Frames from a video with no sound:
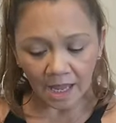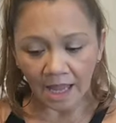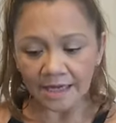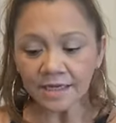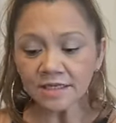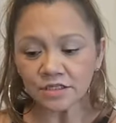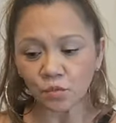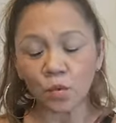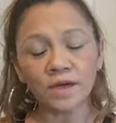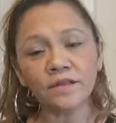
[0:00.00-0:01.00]
and it is
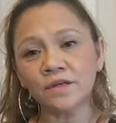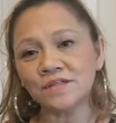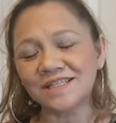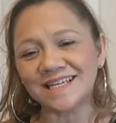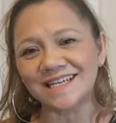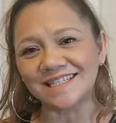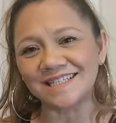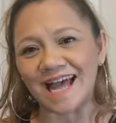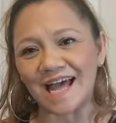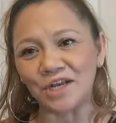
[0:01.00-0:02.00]
one of those things
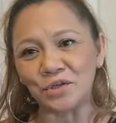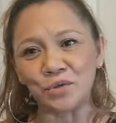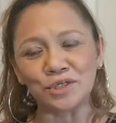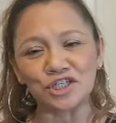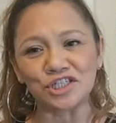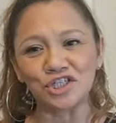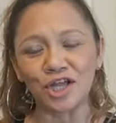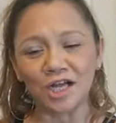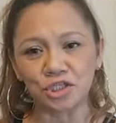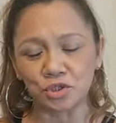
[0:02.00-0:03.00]
that you're just
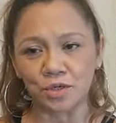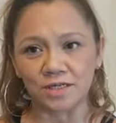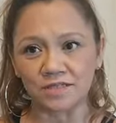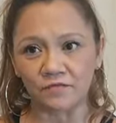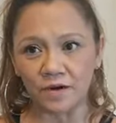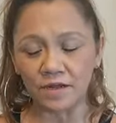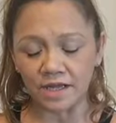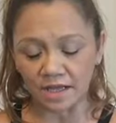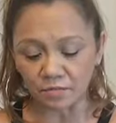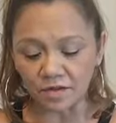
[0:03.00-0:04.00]
not sure it's very it
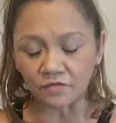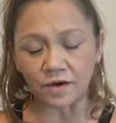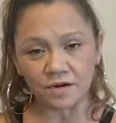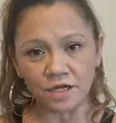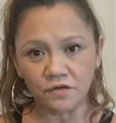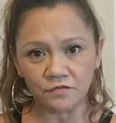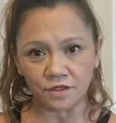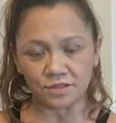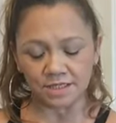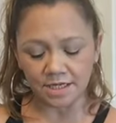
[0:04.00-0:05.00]
can be very
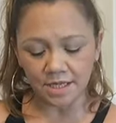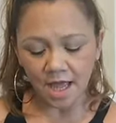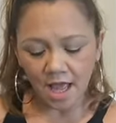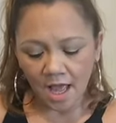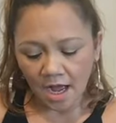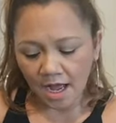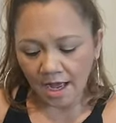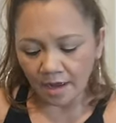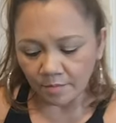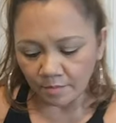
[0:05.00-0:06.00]
confusing
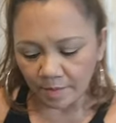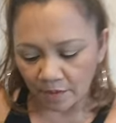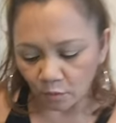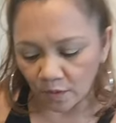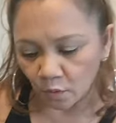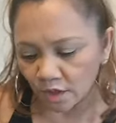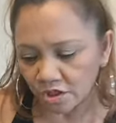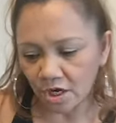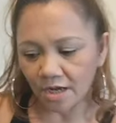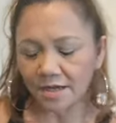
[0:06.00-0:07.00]
um, but when we're
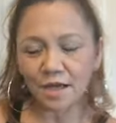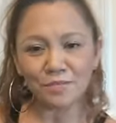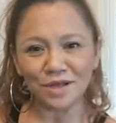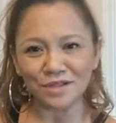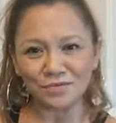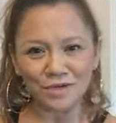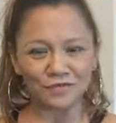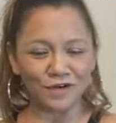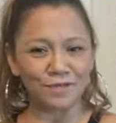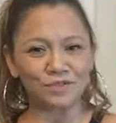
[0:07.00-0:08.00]
talking about the twin
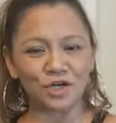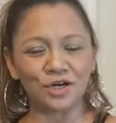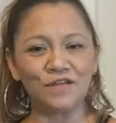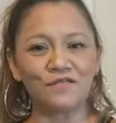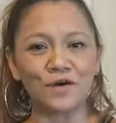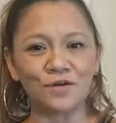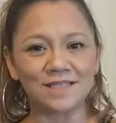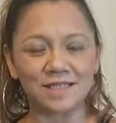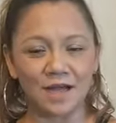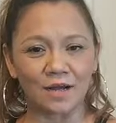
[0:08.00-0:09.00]
flame journey
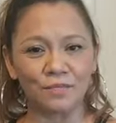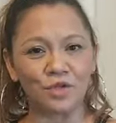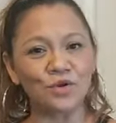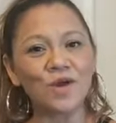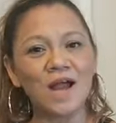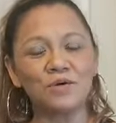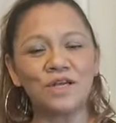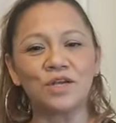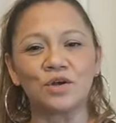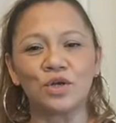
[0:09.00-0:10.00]
folks um, you're out
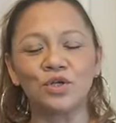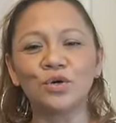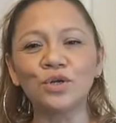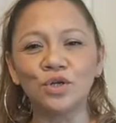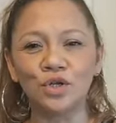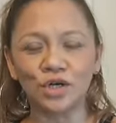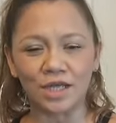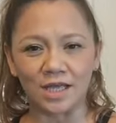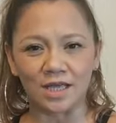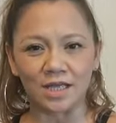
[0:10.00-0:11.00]
here you're
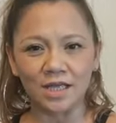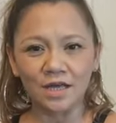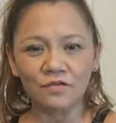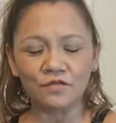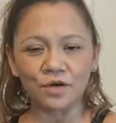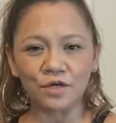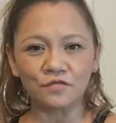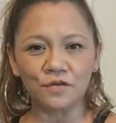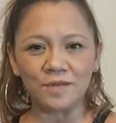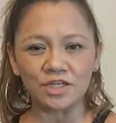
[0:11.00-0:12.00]
looking for
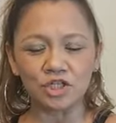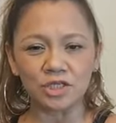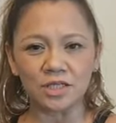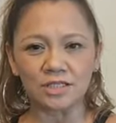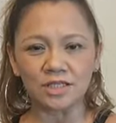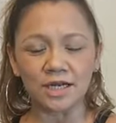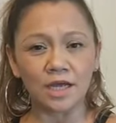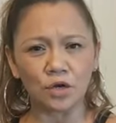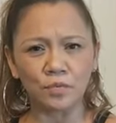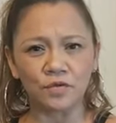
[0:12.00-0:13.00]
information that's going to
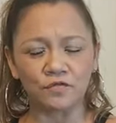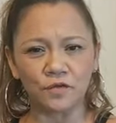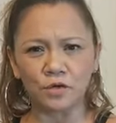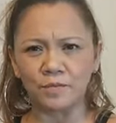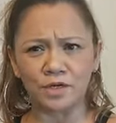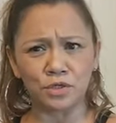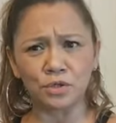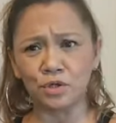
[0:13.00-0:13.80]
help you feel better. You're